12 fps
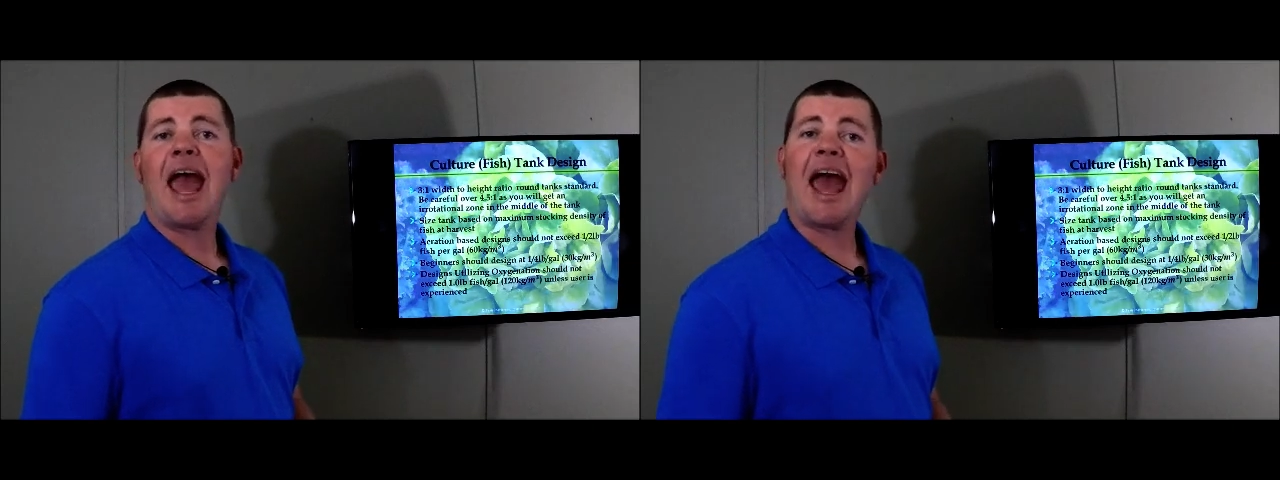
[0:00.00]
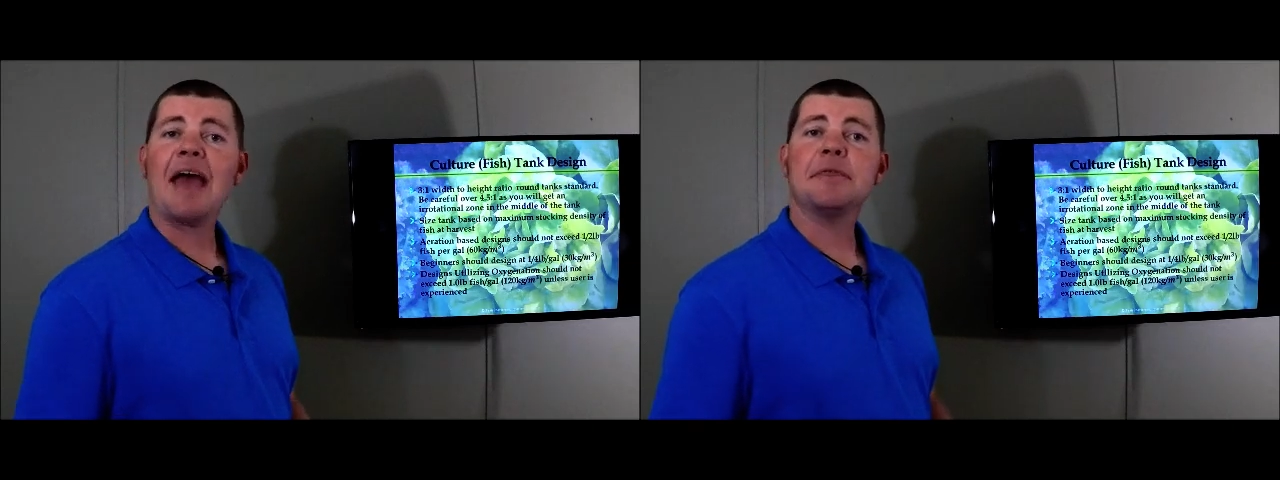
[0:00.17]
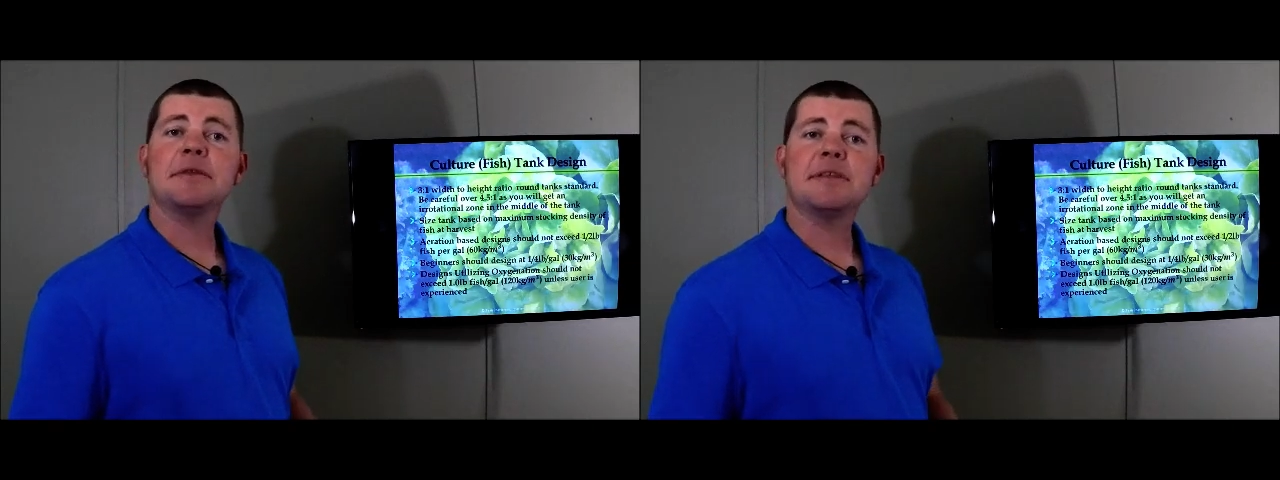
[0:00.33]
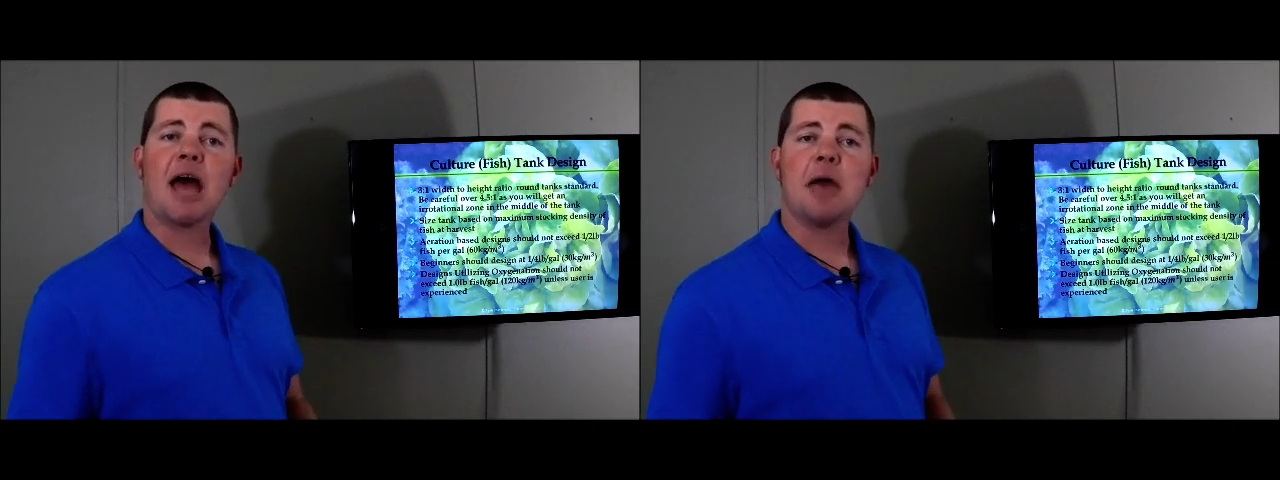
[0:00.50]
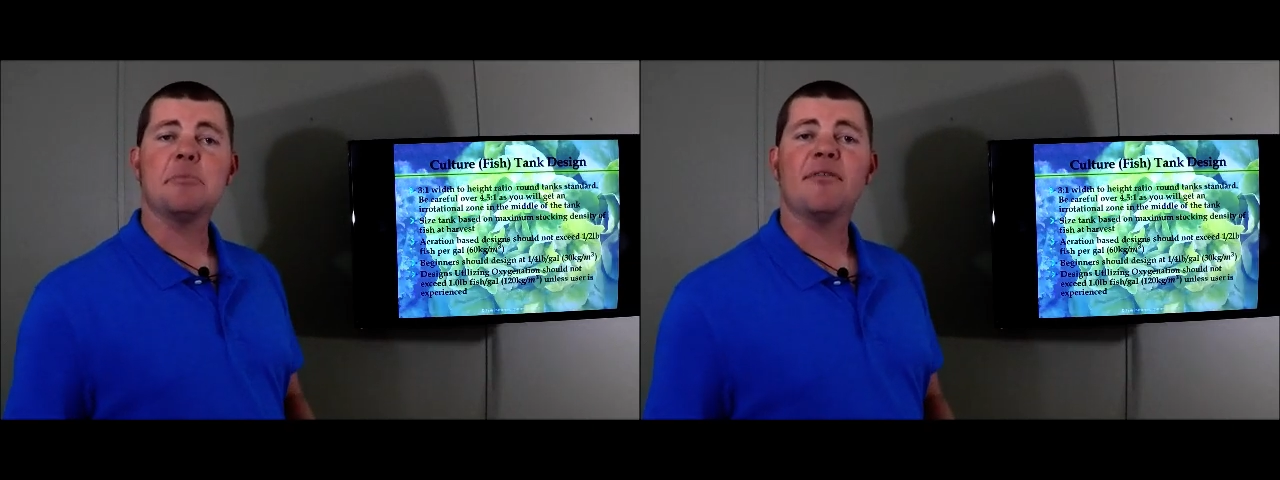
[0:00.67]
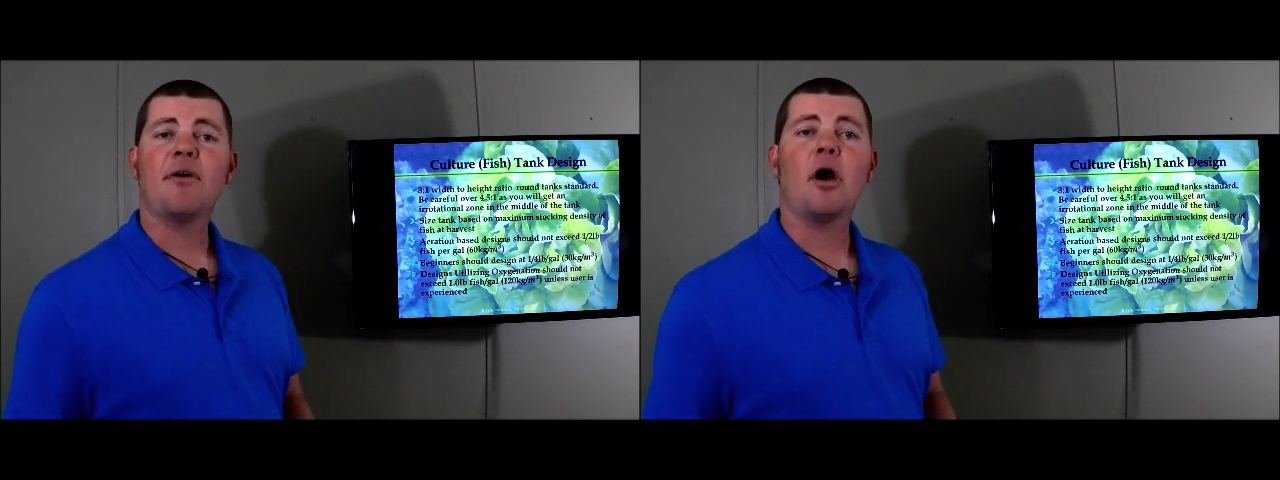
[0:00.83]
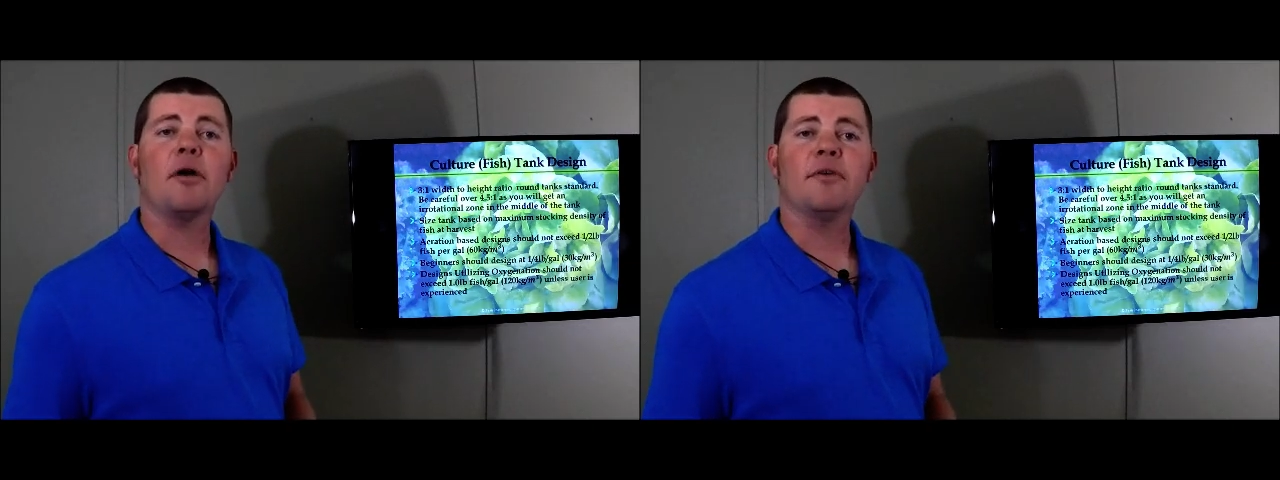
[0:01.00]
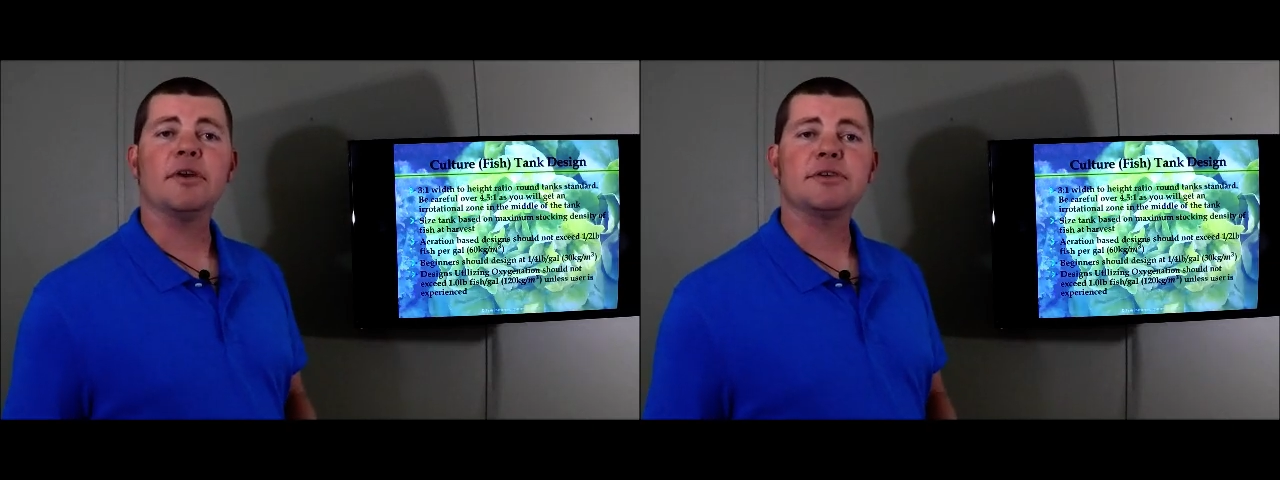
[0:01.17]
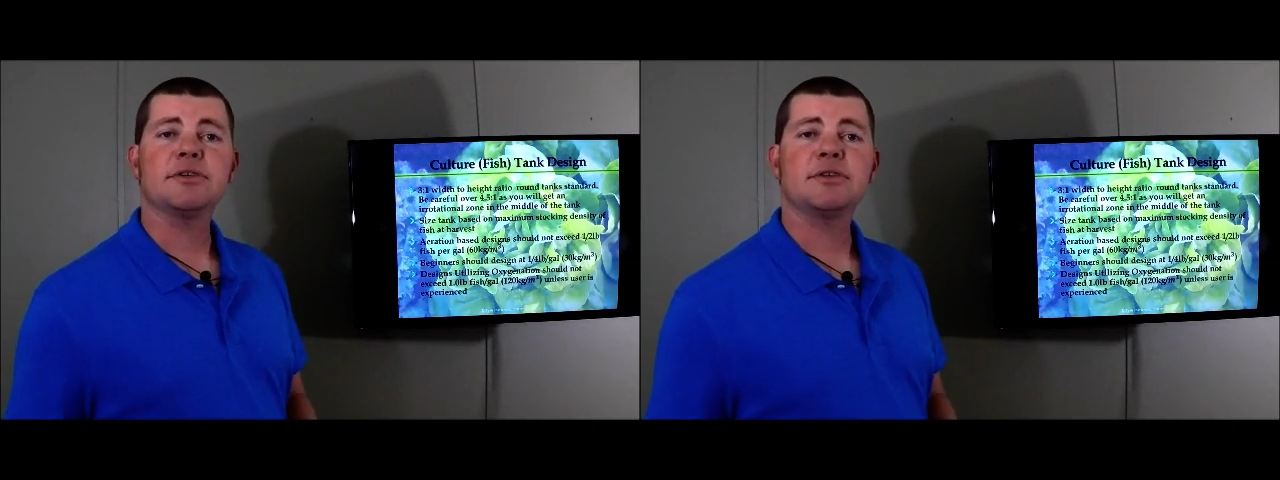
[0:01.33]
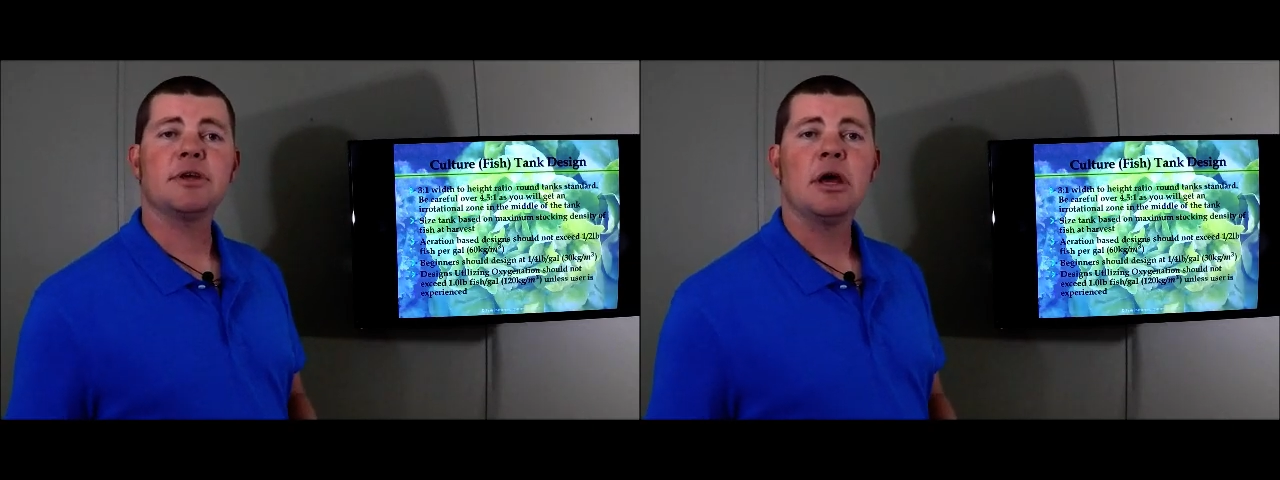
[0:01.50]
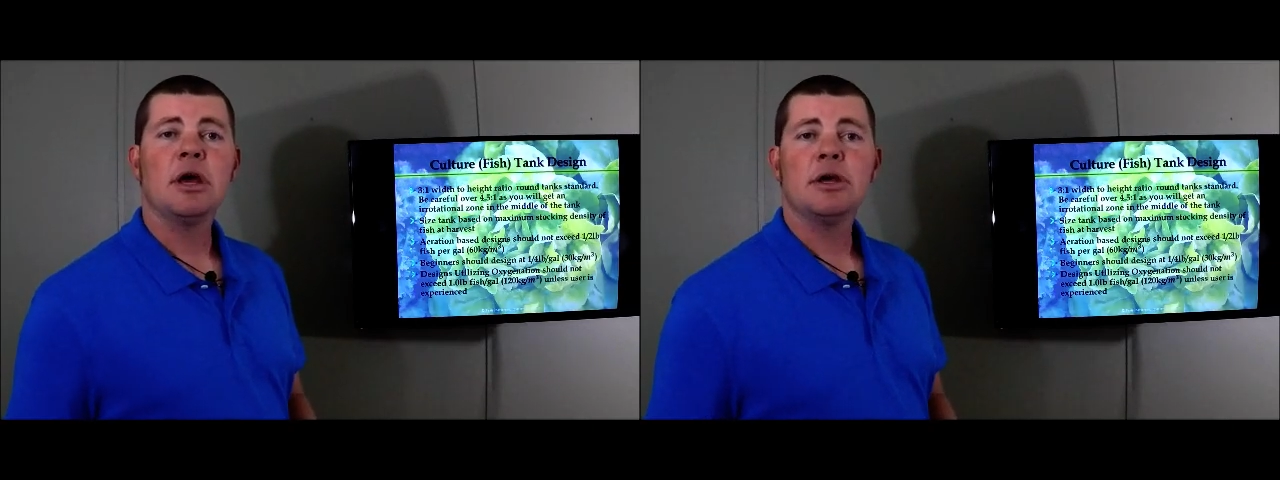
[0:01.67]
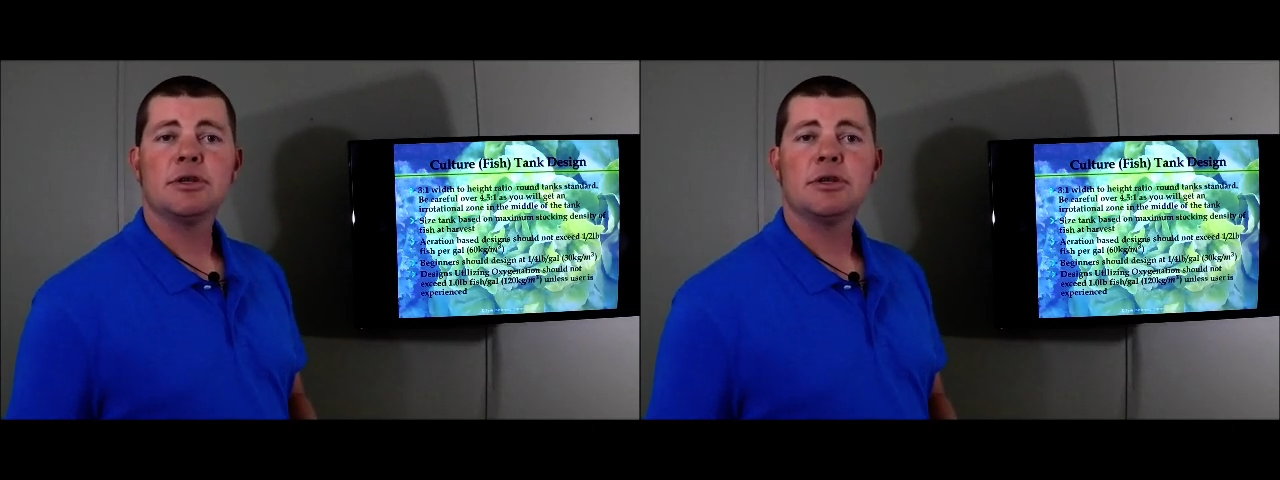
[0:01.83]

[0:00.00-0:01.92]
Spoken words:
at the time of harvest.